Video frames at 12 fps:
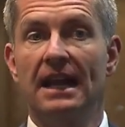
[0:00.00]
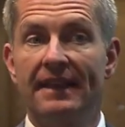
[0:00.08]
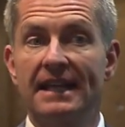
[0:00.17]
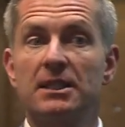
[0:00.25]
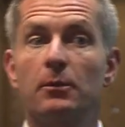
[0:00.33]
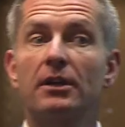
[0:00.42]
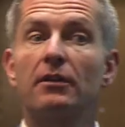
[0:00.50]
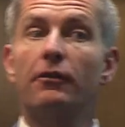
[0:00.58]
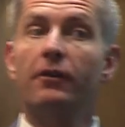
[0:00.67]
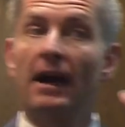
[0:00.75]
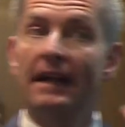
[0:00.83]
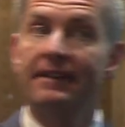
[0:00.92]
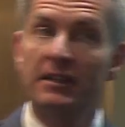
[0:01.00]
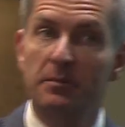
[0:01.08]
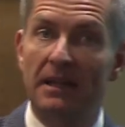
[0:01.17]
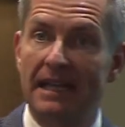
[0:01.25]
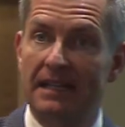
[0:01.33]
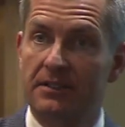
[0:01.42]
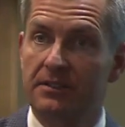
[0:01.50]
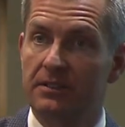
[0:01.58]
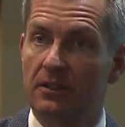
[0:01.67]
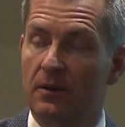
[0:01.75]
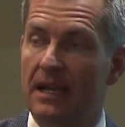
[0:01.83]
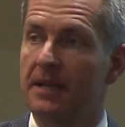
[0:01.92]
That's how we're going to find these planets,
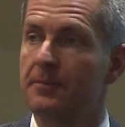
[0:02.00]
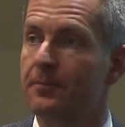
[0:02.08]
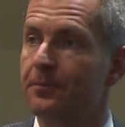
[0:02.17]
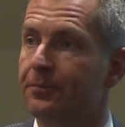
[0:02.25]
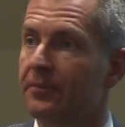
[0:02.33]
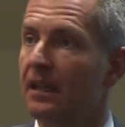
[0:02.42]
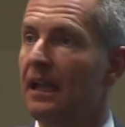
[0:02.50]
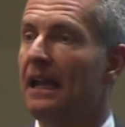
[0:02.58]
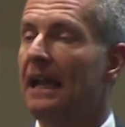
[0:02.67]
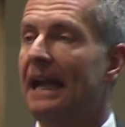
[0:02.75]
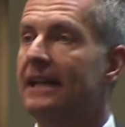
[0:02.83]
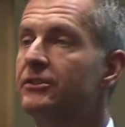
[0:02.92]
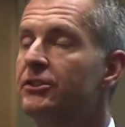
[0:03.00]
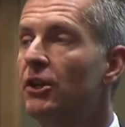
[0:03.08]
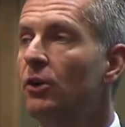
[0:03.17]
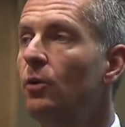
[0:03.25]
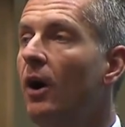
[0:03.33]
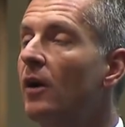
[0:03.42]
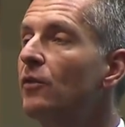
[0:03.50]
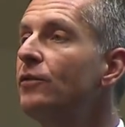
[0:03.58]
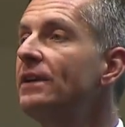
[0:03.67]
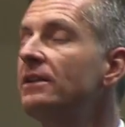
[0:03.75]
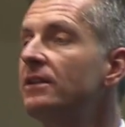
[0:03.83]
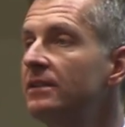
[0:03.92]
okay? And so our
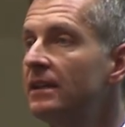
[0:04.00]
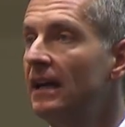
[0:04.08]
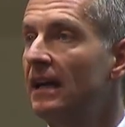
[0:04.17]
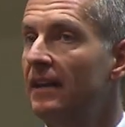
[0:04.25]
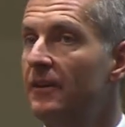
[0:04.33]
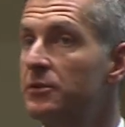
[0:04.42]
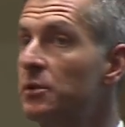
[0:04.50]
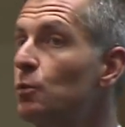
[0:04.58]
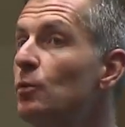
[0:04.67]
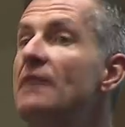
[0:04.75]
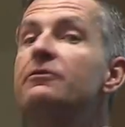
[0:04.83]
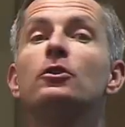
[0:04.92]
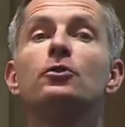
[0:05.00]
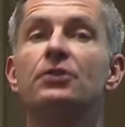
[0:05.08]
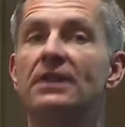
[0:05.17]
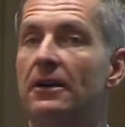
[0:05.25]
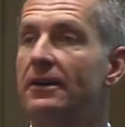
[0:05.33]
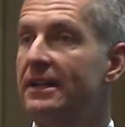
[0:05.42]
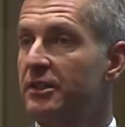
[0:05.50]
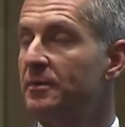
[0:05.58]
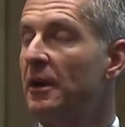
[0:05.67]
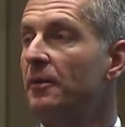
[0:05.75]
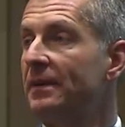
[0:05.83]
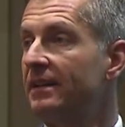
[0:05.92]
field, uh, there was a revolutionary
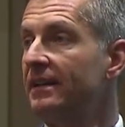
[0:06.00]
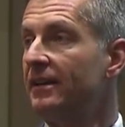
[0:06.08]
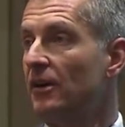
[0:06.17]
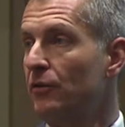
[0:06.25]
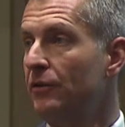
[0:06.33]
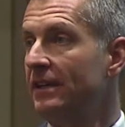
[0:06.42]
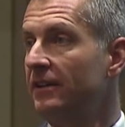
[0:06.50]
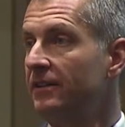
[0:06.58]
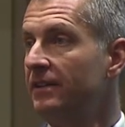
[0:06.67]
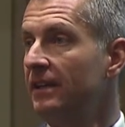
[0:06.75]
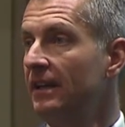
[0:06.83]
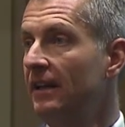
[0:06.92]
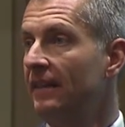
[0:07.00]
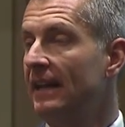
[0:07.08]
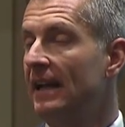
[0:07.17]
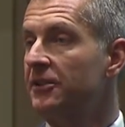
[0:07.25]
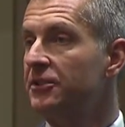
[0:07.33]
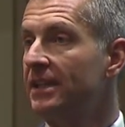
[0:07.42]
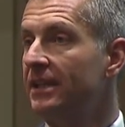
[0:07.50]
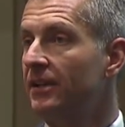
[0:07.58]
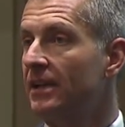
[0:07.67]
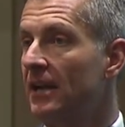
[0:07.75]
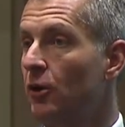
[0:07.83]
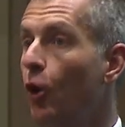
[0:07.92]
experiment in our field that actually
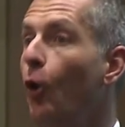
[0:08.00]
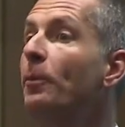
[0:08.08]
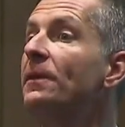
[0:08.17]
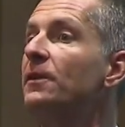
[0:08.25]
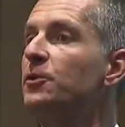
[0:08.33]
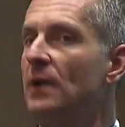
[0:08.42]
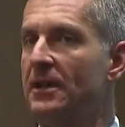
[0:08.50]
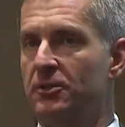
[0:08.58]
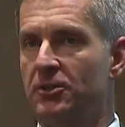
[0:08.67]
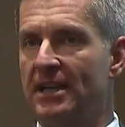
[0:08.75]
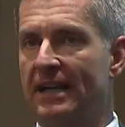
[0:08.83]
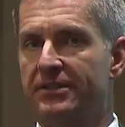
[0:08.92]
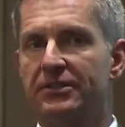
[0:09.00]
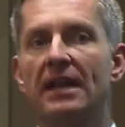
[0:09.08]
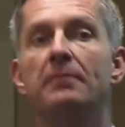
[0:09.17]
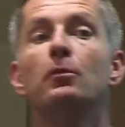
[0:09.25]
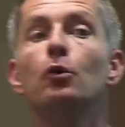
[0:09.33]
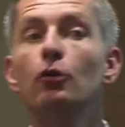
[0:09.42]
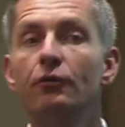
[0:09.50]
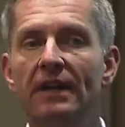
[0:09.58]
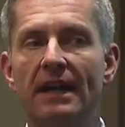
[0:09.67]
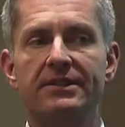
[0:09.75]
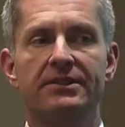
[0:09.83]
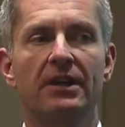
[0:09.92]
kind of opened the treasure chest and moved
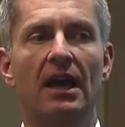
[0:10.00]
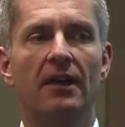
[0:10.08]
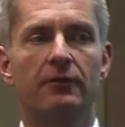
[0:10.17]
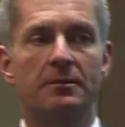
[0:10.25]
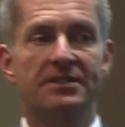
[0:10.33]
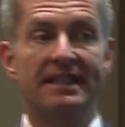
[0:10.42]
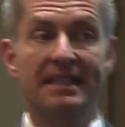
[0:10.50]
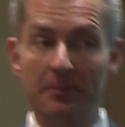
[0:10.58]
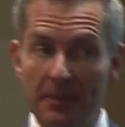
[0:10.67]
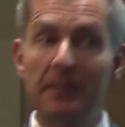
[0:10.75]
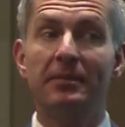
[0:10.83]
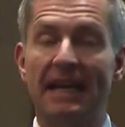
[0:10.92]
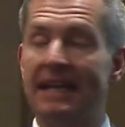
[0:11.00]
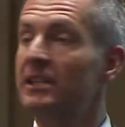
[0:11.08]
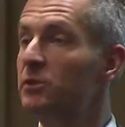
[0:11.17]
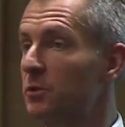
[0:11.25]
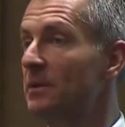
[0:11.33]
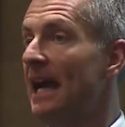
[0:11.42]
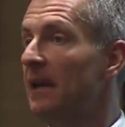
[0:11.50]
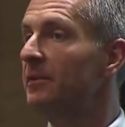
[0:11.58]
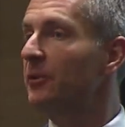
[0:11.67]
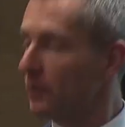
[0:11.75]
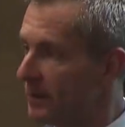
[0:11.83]
us from studying big planets, which we had been doing.